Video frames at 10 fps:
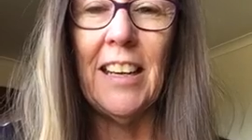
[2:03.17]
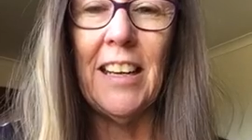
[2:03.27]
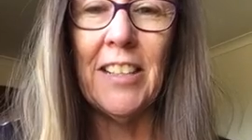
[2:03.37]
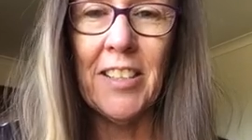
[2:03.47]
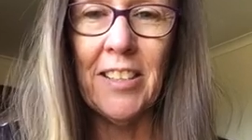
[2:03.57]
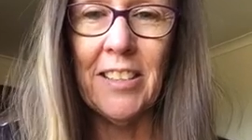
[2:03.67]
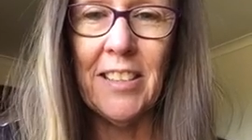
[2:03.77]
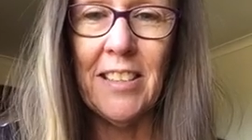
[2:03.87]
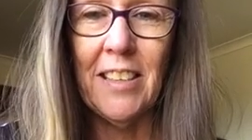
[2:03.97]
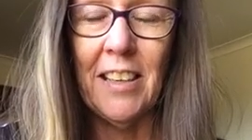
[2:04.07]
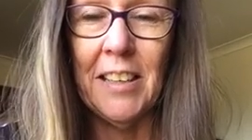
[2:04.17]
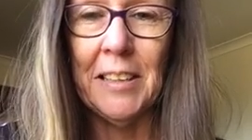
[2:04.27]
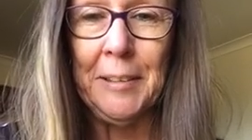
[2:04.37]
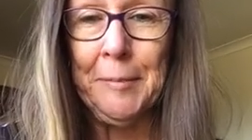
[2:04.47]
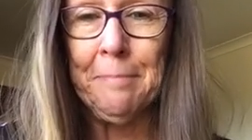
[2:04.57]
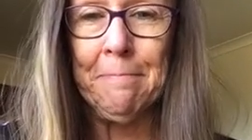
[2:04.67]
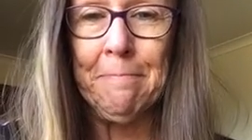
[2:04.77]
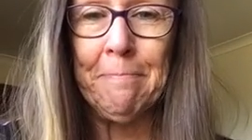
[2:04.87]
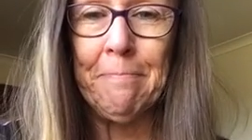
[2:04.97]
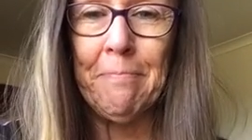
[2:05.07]
Is it
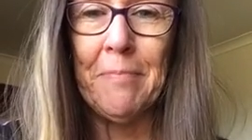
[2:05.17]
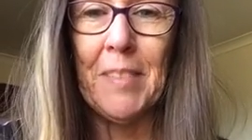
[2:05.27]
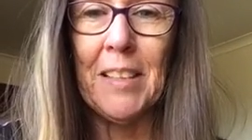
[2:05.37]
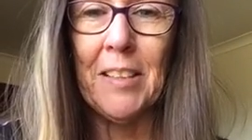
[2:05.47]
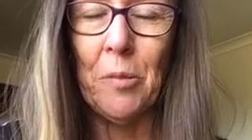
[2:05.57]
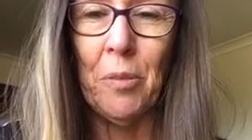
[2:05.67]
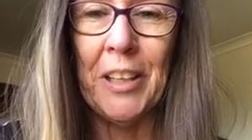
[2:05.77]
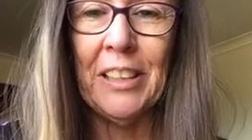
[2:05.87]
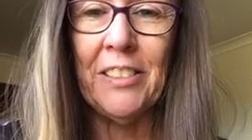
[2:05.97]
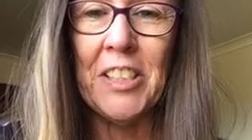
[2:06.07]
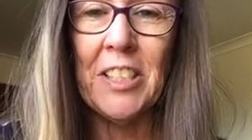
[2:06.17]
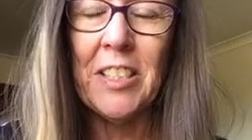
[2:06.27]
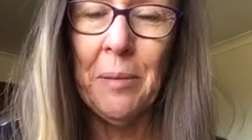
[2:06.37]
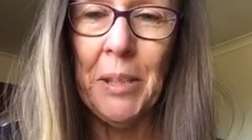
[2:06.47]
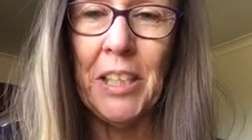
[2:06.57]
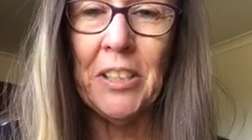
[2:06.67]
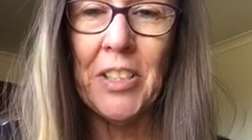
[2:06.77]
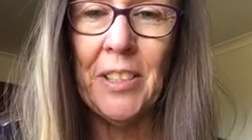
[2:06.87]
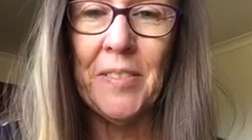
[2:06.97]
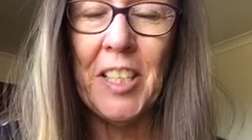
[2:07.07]
the weather? Is it something
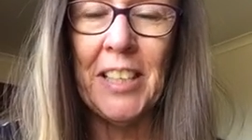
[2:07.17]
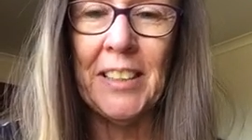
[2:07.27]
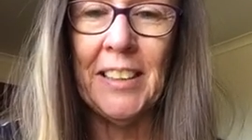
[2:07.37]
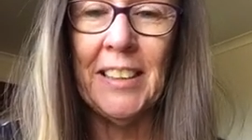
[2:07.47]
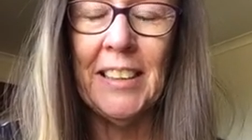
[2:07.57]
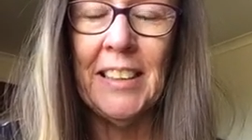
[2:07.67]
else I've done?